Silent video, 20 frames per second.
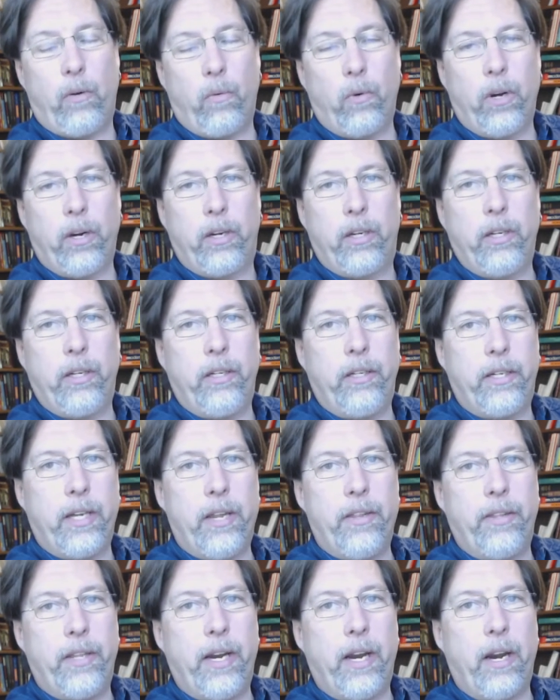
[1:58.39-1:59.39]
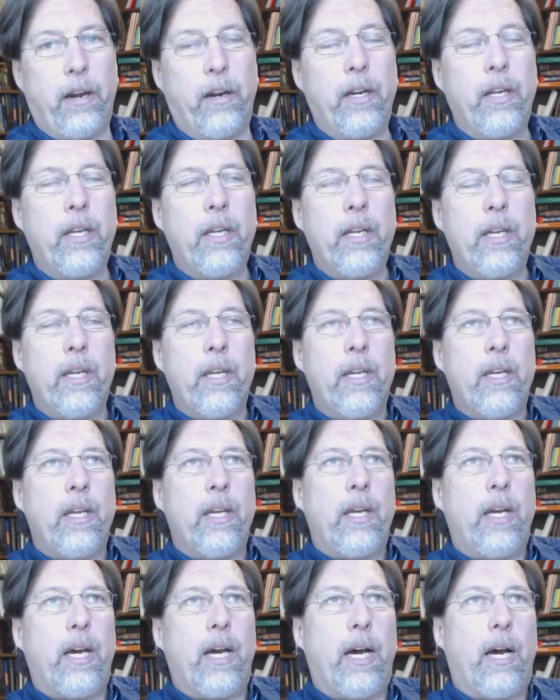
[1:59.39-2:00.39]
work done there.
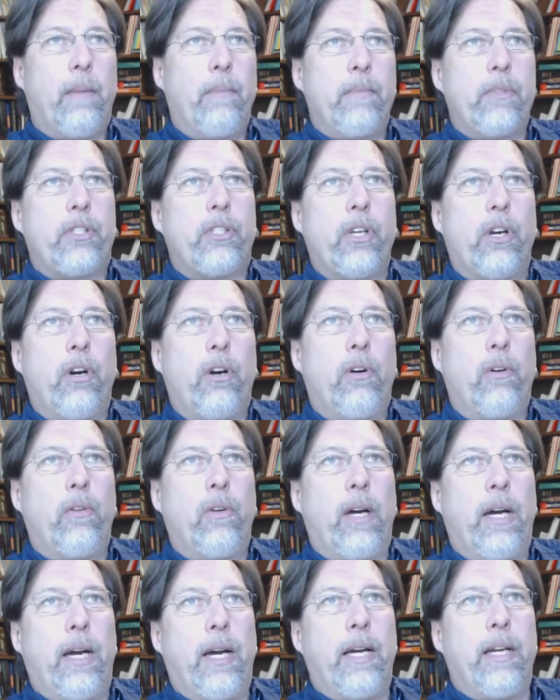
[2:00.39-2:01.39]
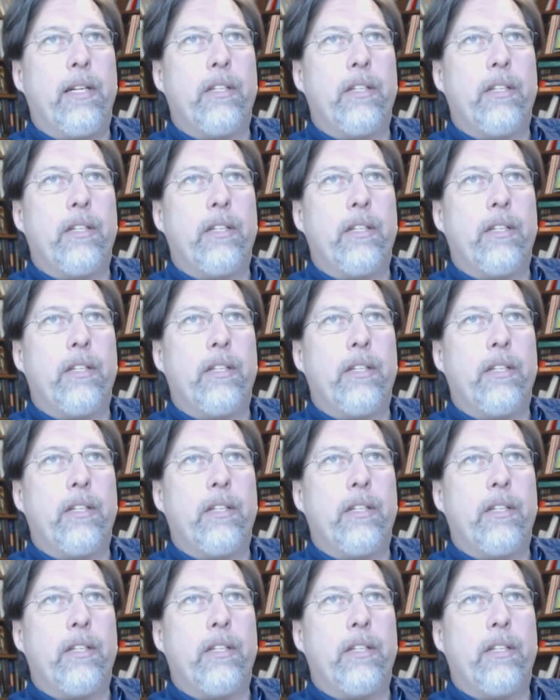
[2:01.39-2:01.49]
So